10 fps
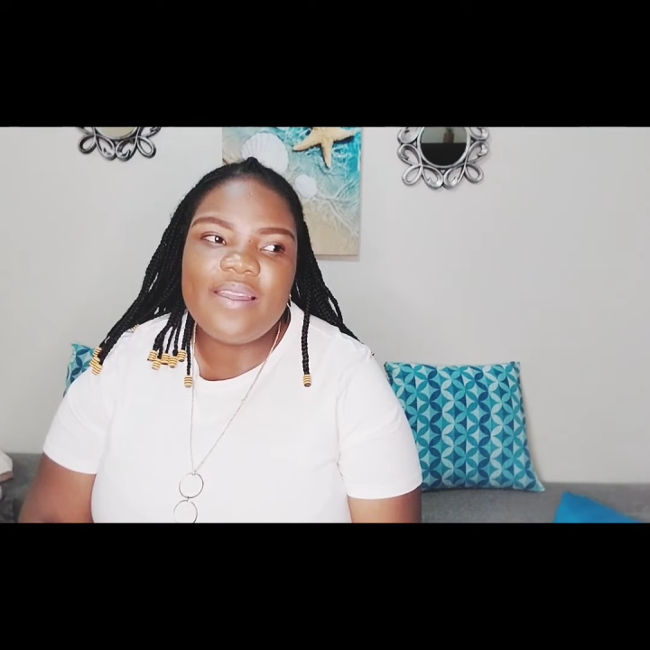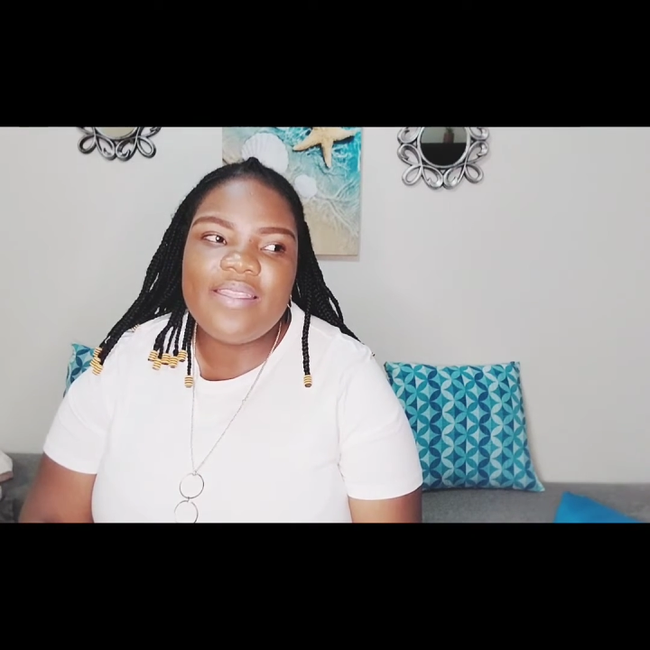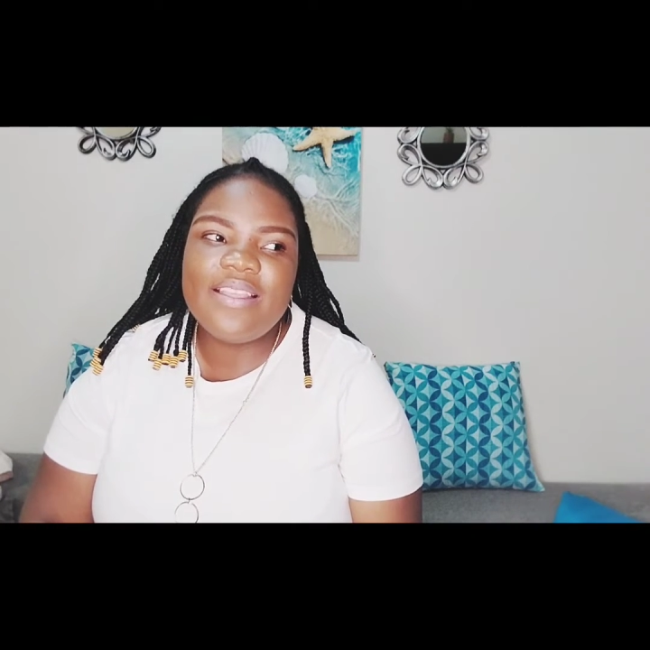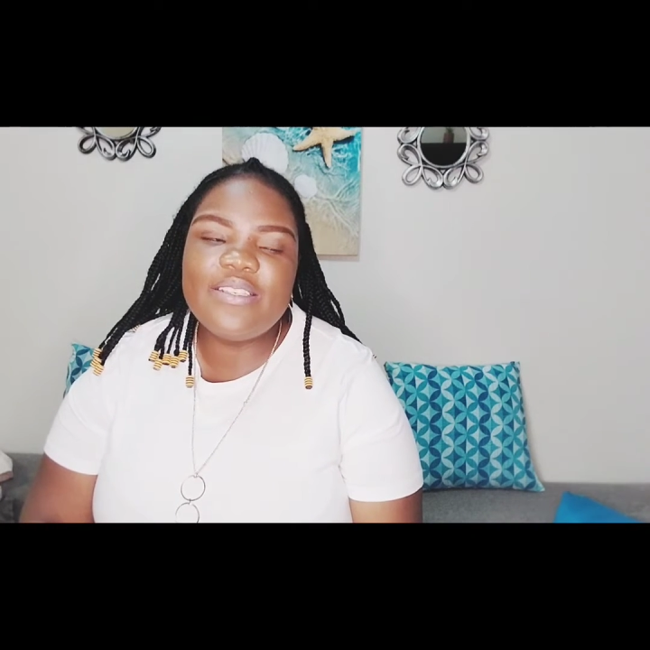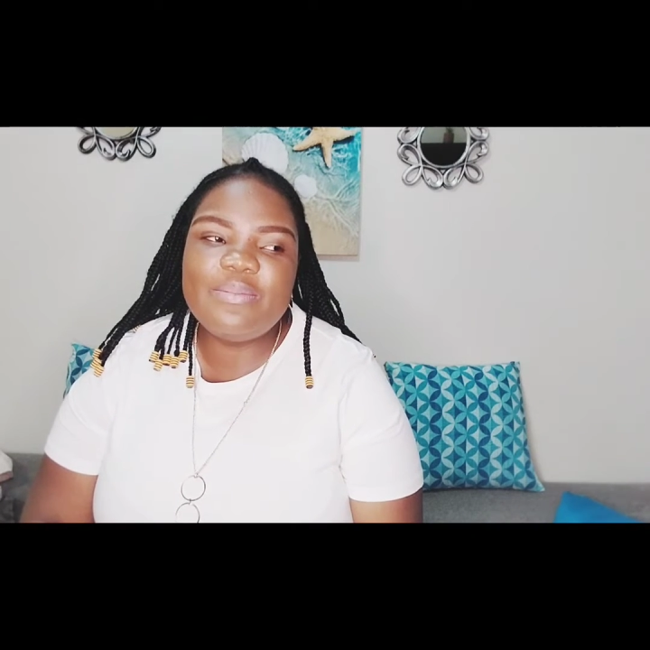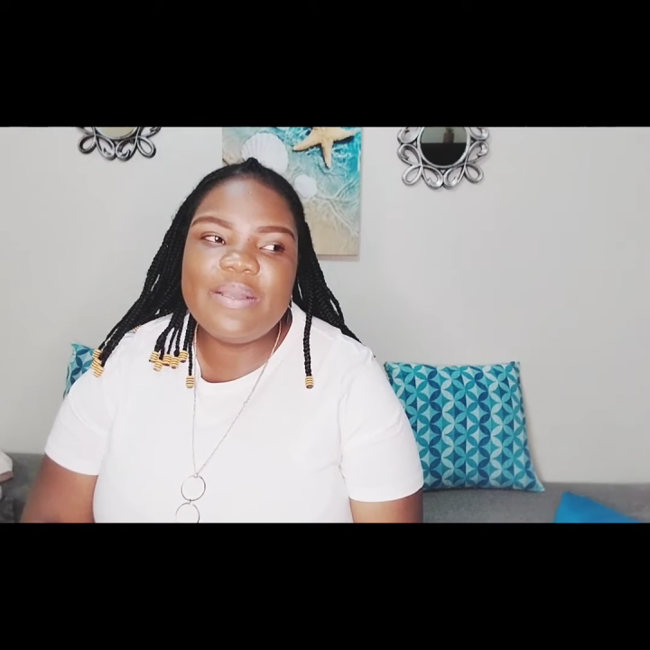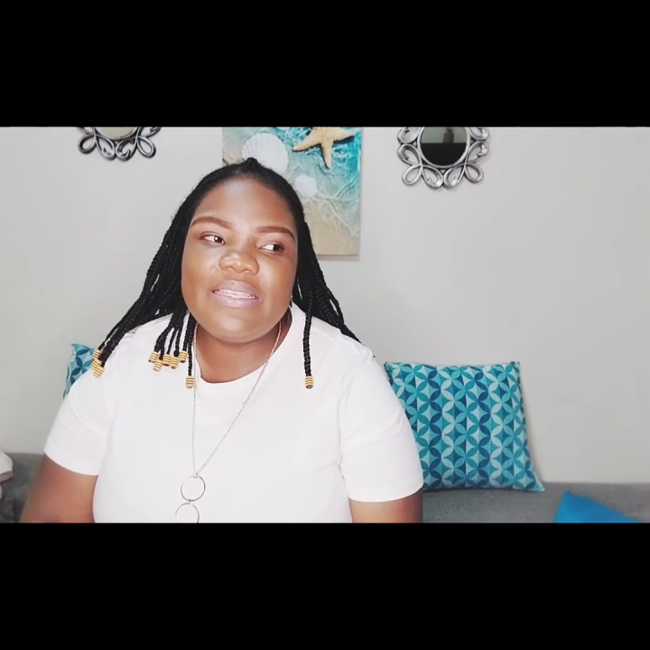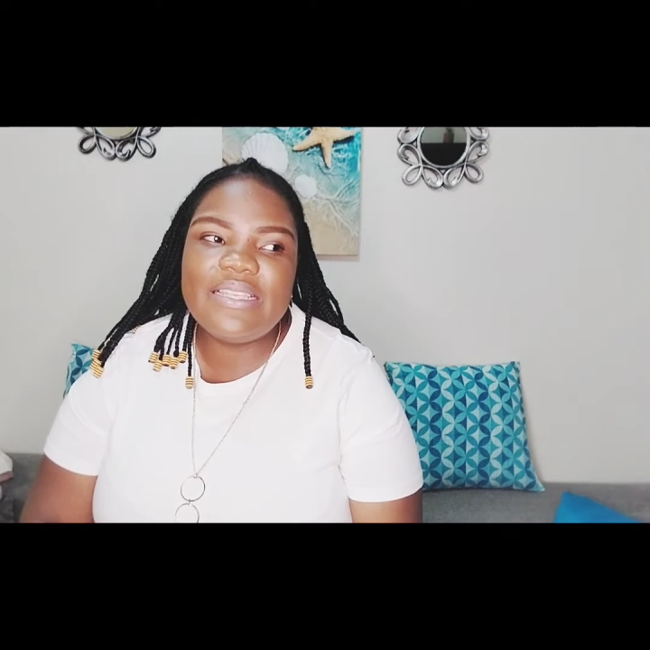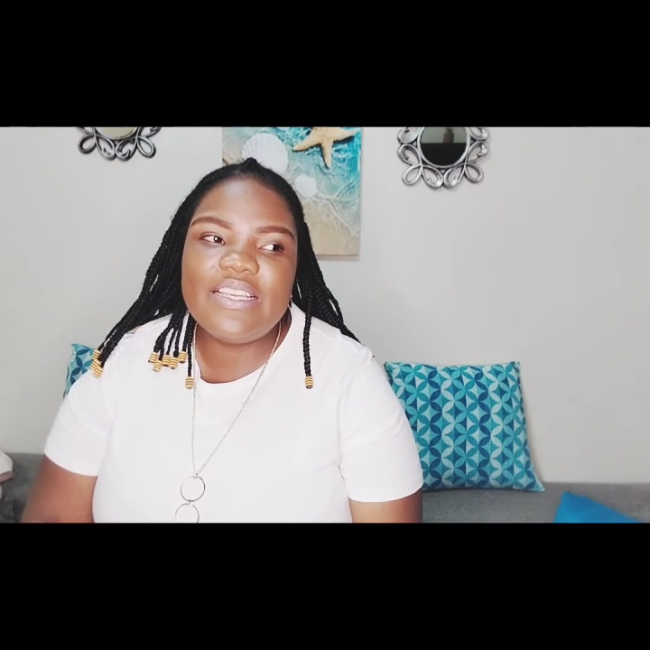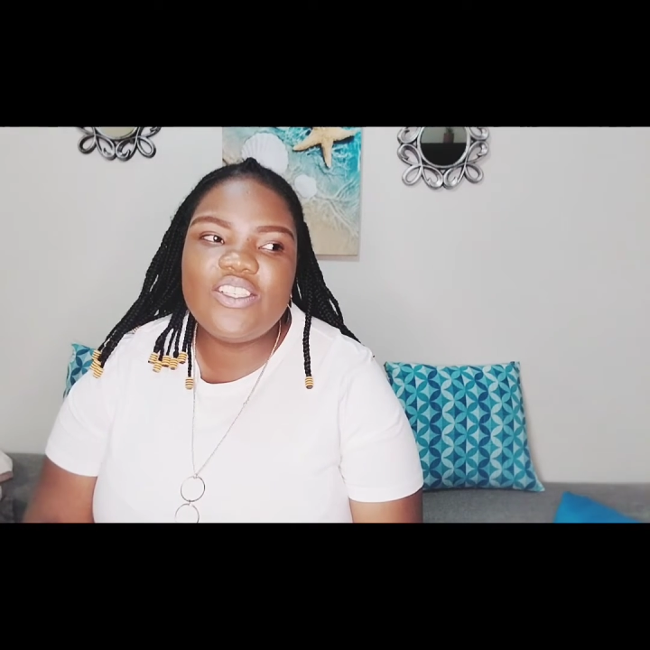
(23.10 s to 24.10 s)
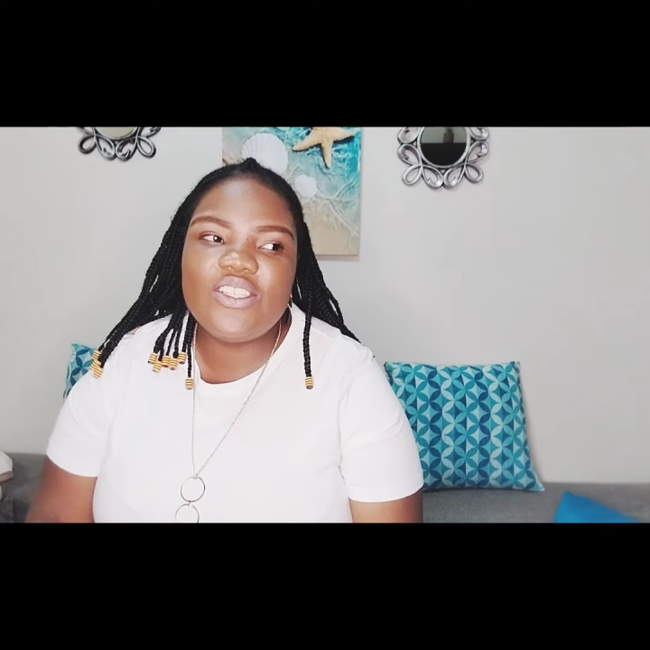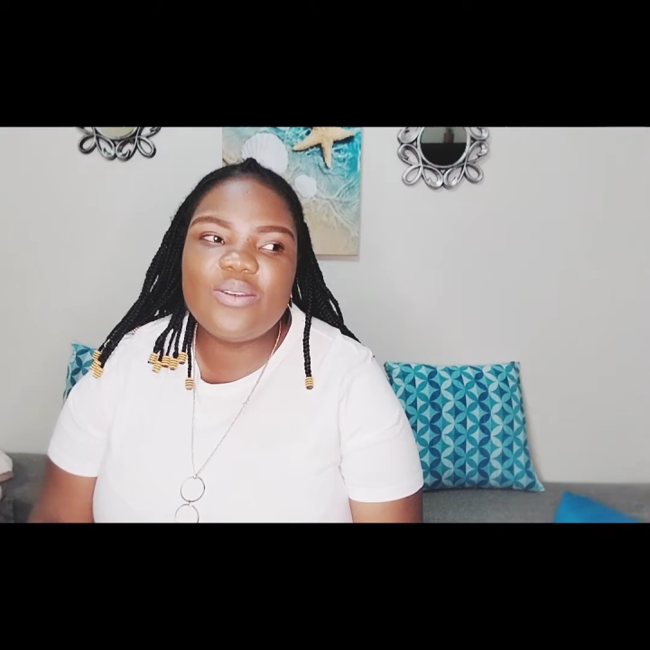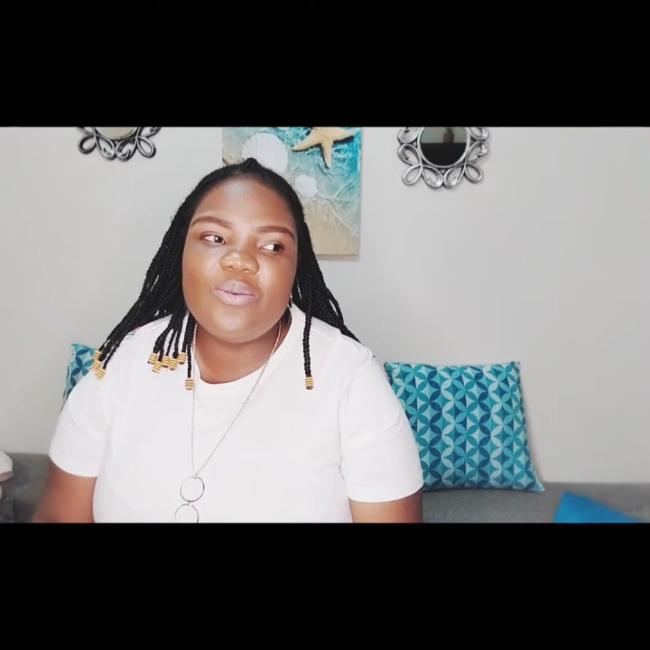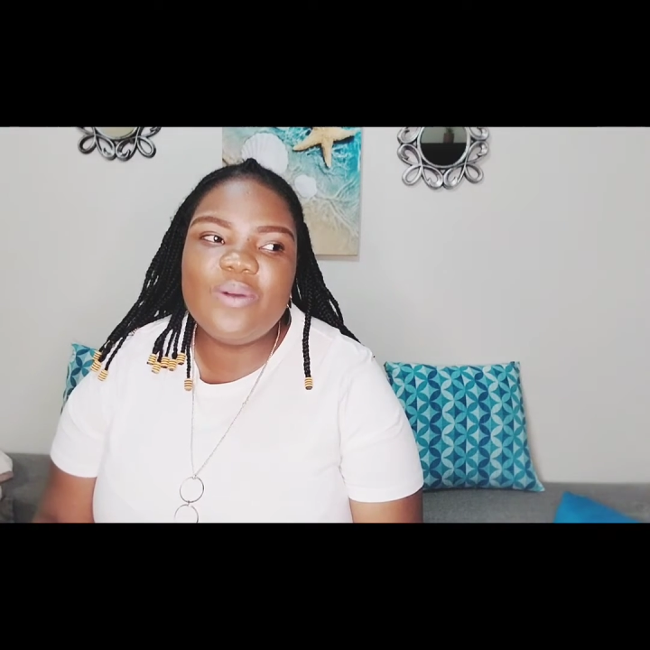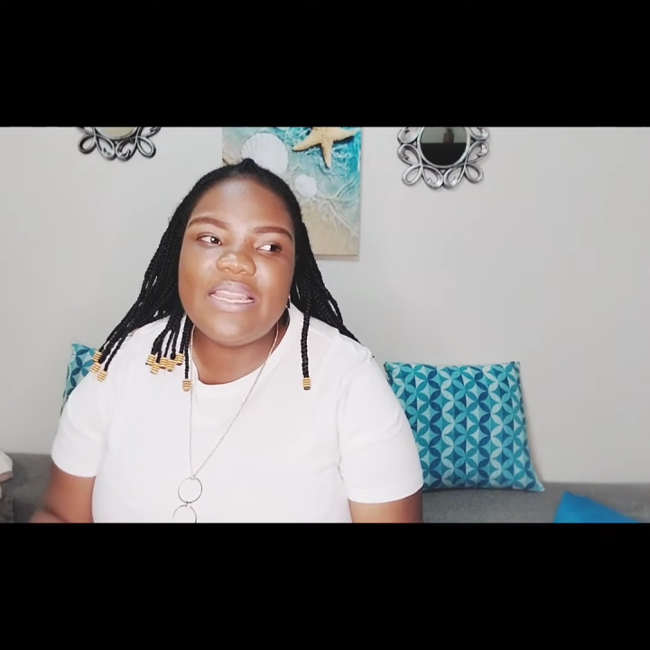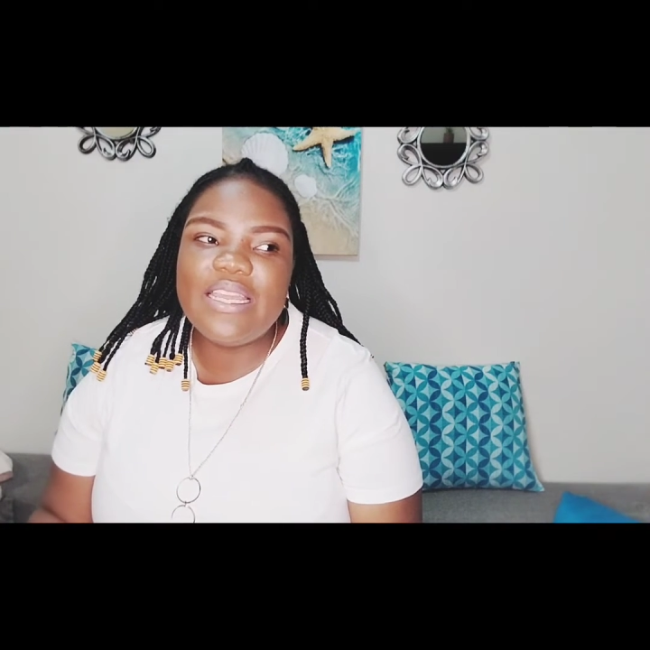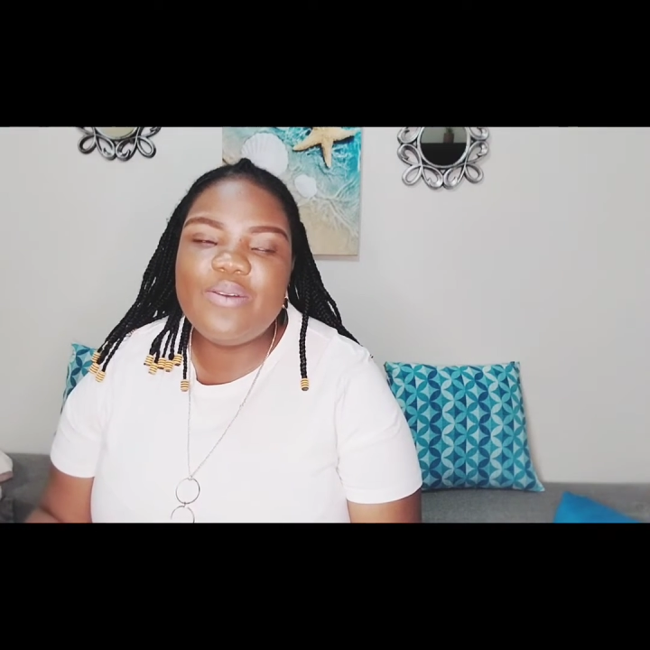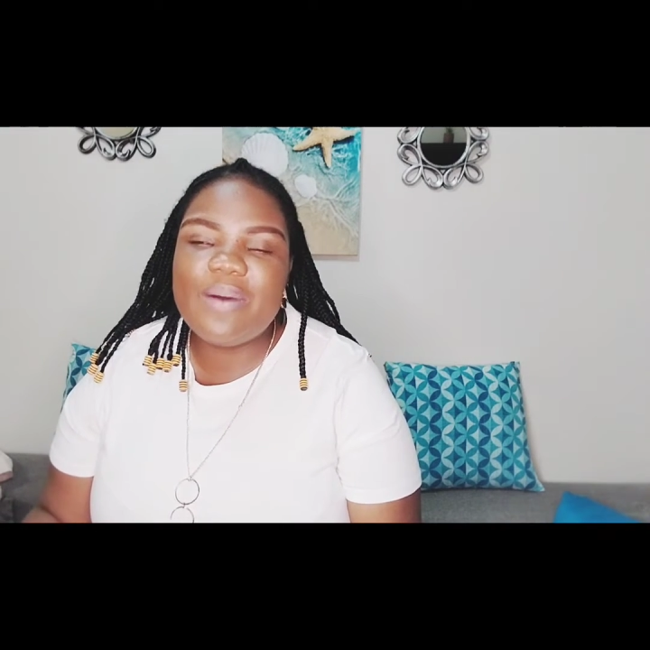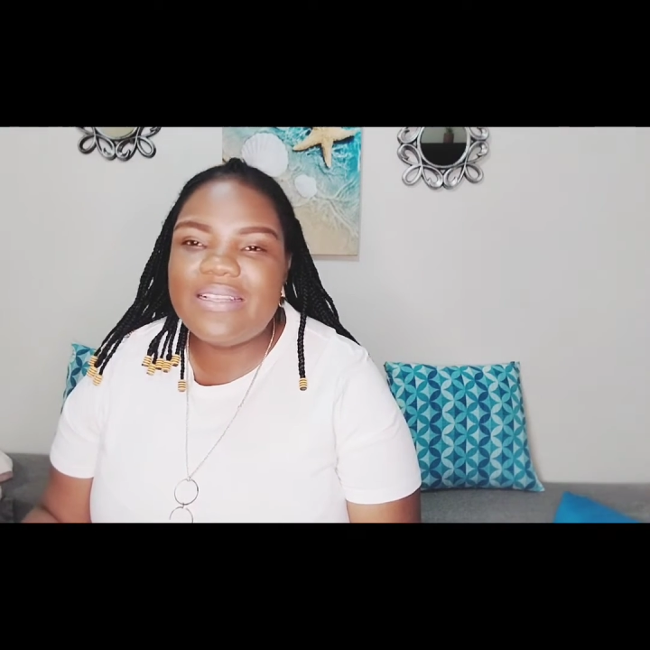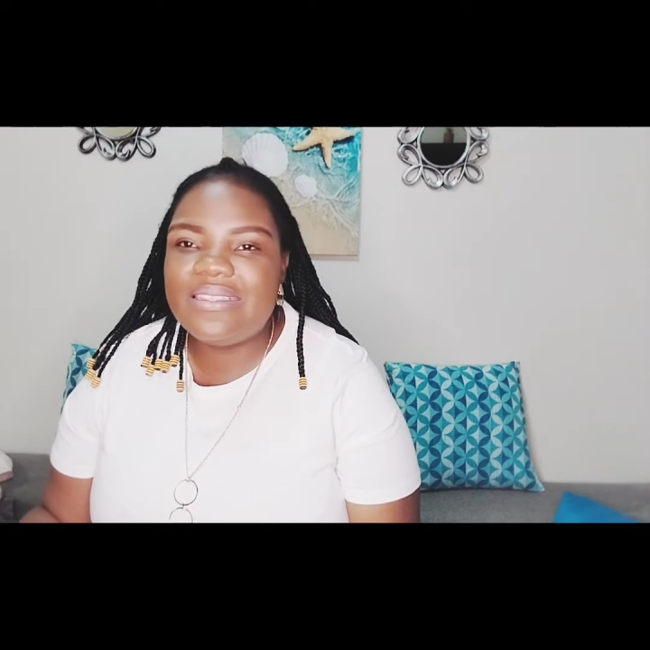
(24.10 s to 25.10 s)
This message, when it
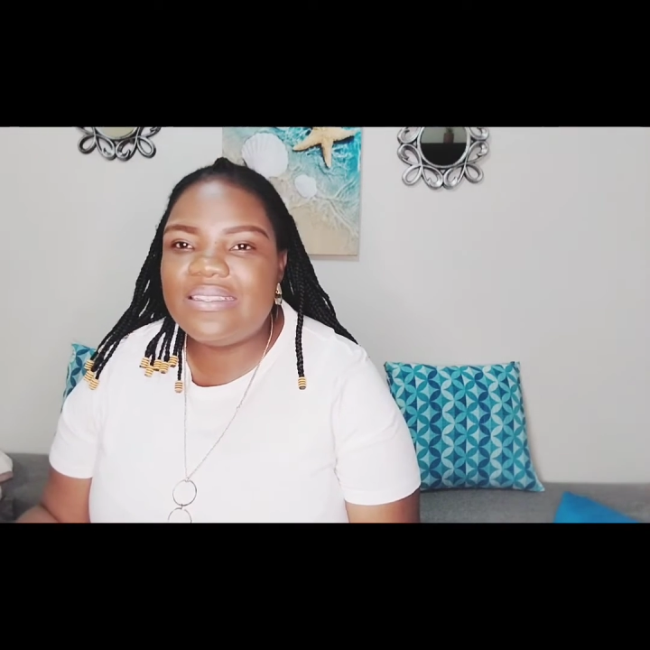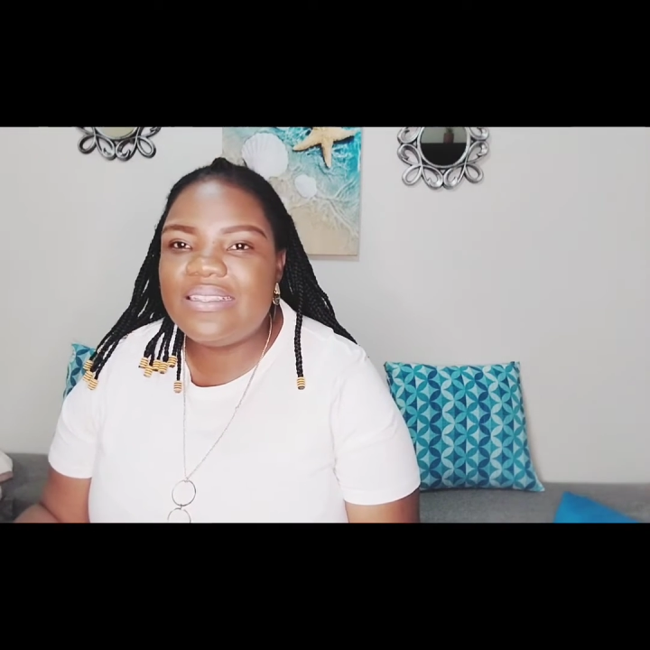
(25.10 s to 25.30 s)
was,